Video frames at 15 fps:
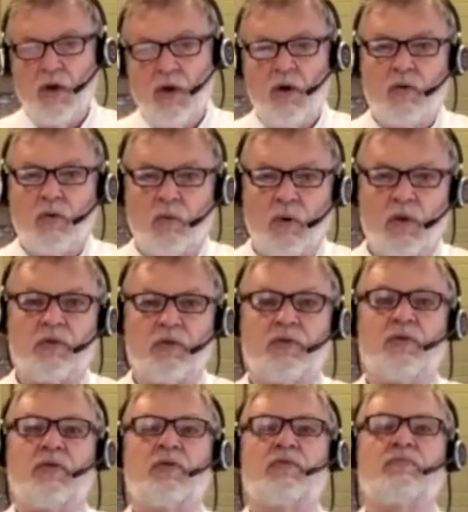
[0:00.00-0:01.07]
Well,
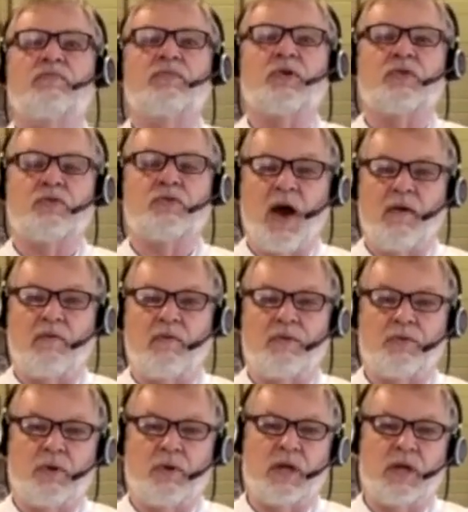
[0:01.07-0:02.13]
to travel
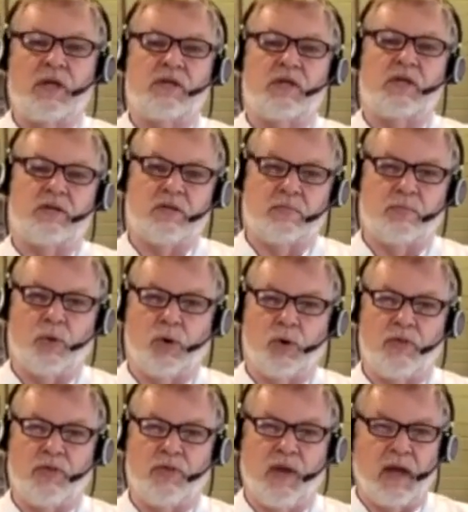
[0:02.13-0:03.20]
through a kitchen is an important thing.